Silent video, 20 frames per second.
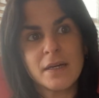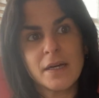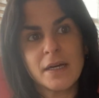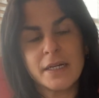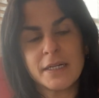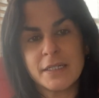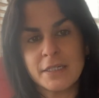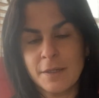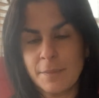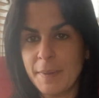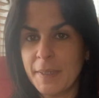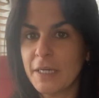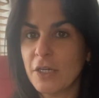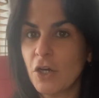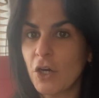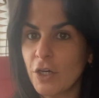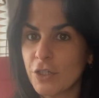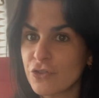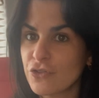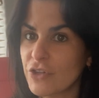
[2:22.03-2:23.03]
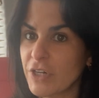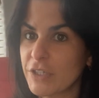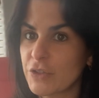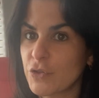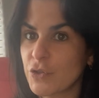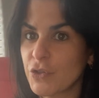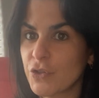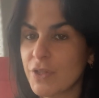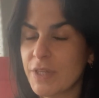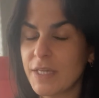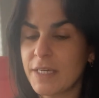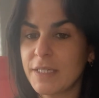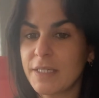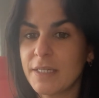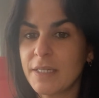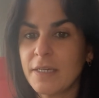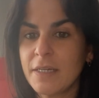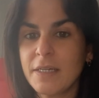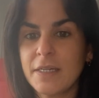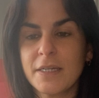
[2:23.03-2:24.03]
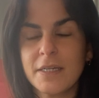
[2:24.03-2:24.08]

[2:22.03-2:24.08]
an independent contractor, then